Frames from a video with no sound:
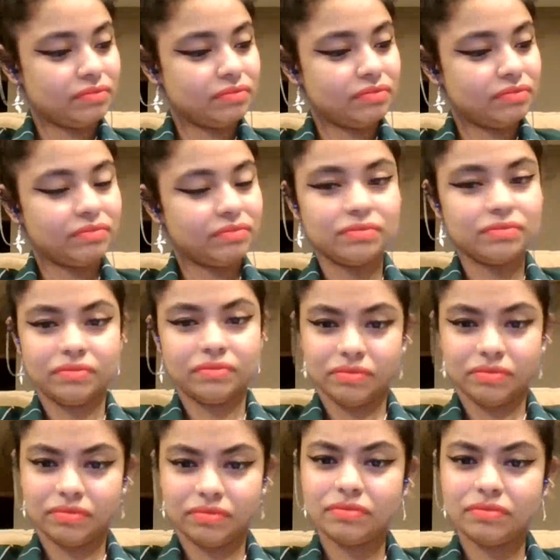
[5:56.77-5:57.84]

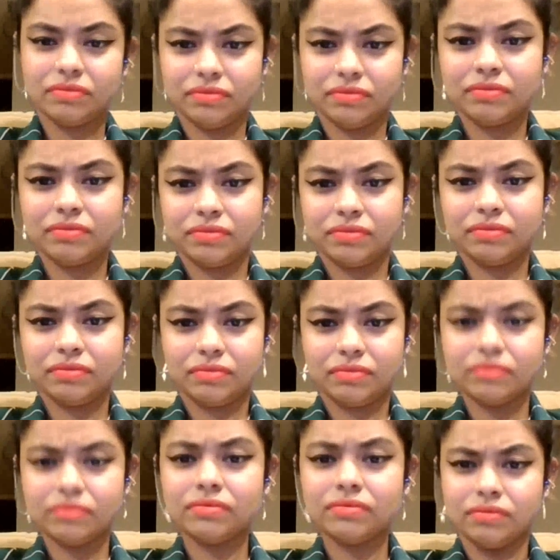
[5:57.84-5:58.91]

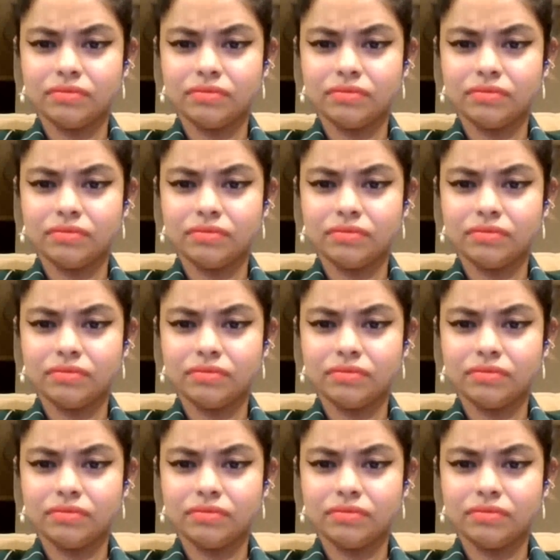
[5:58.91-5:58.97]
This person isn't speaking.